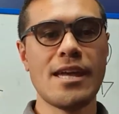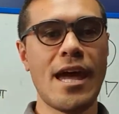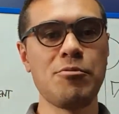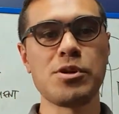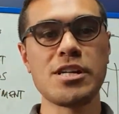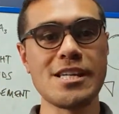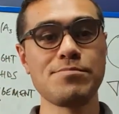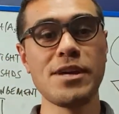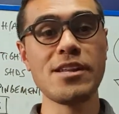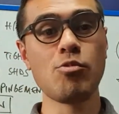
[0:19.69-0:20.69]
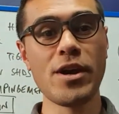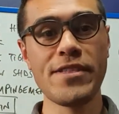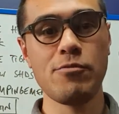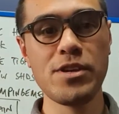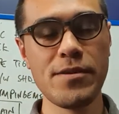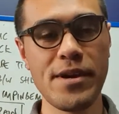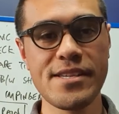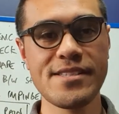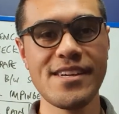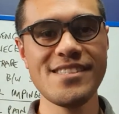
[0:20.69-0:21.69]
and we're going to explain it in a way that really
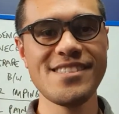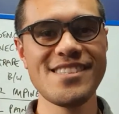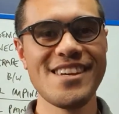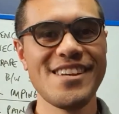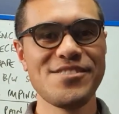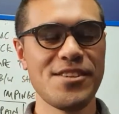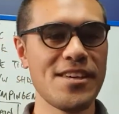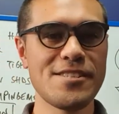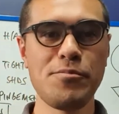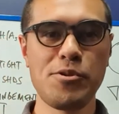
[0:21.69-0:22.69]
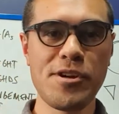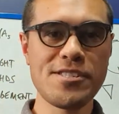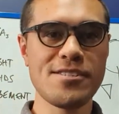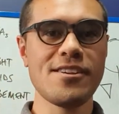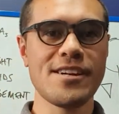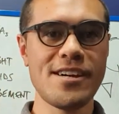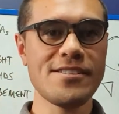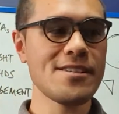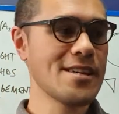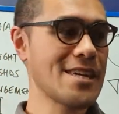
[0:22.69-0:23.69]
makes sense so that simple creatures like
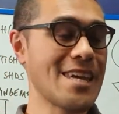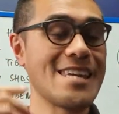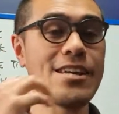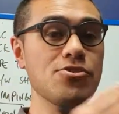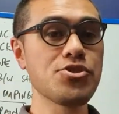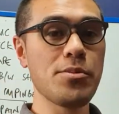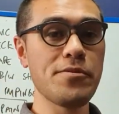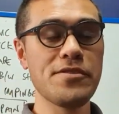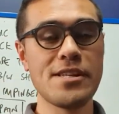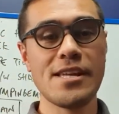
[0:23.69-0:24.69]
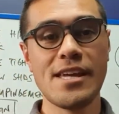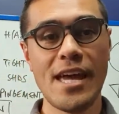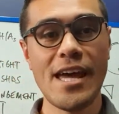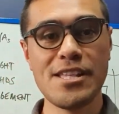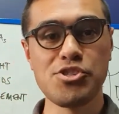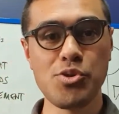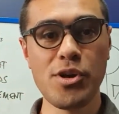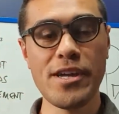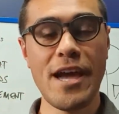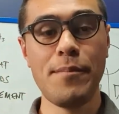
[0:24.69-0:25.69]
us can get on top of it and
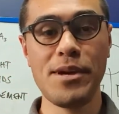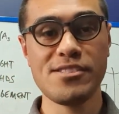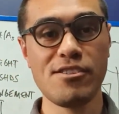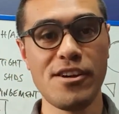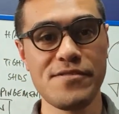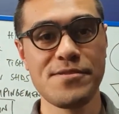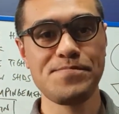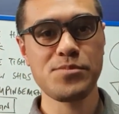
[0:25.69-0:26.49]
enjoy our best lives.